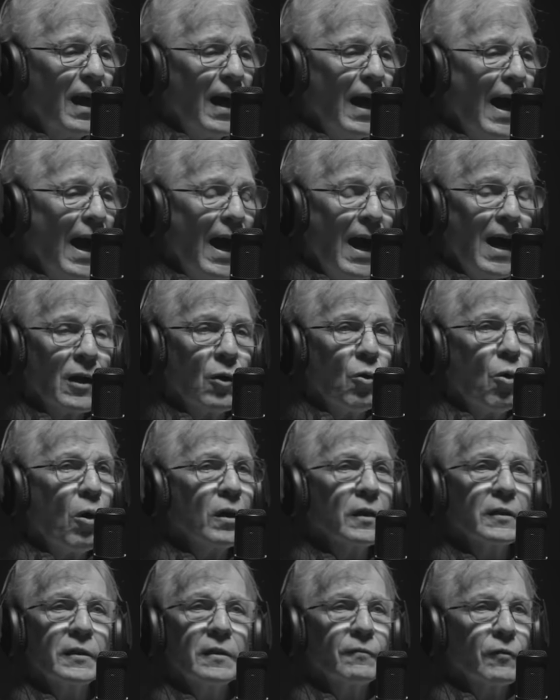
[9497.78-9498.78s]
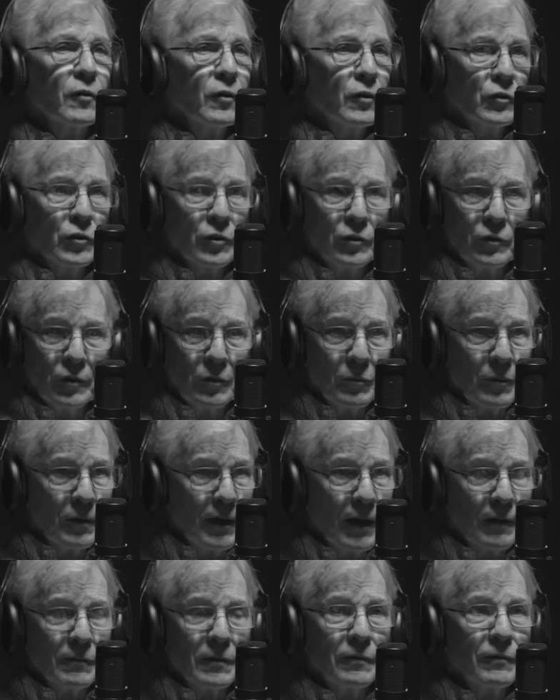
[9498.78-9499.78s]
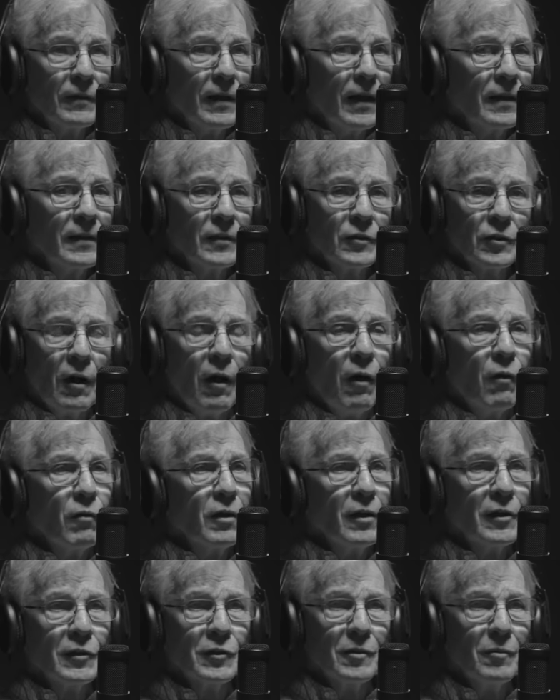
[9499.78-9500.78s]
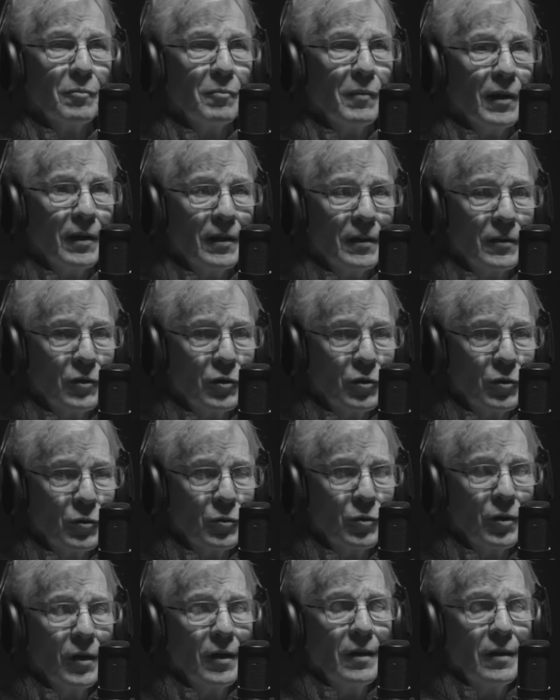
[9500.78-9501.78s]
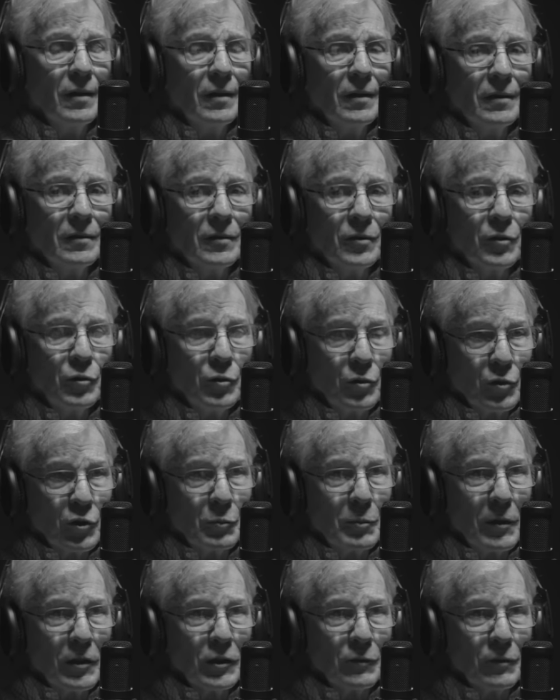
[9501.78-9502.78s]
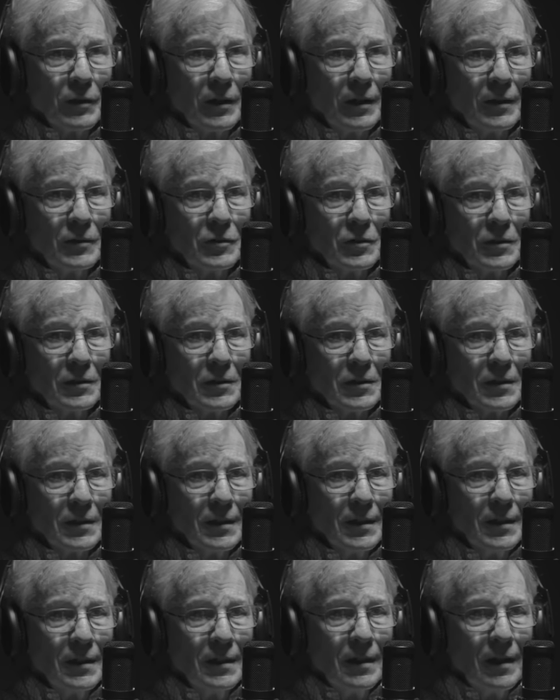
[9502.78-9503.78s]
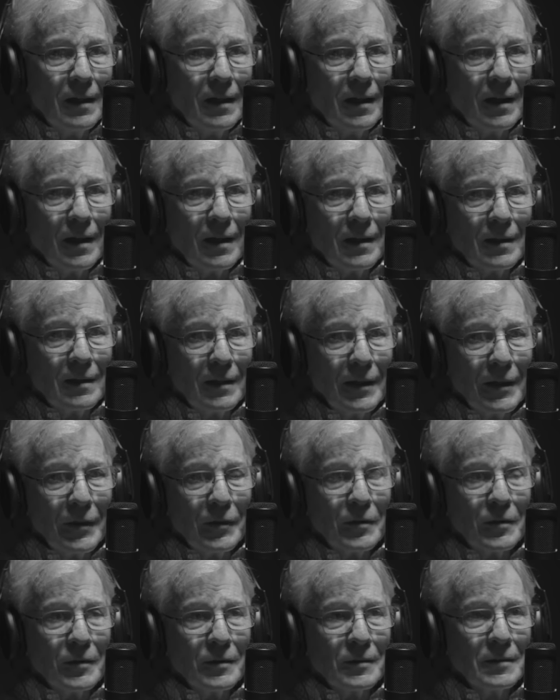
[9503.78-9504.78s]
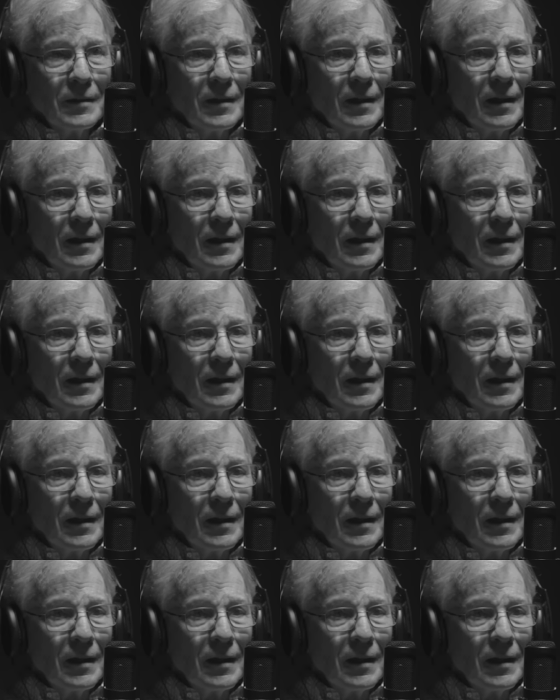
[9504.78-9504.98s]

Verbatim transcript: high-quality furniture you will ever find. It's all custom-made to your specifications. Leather,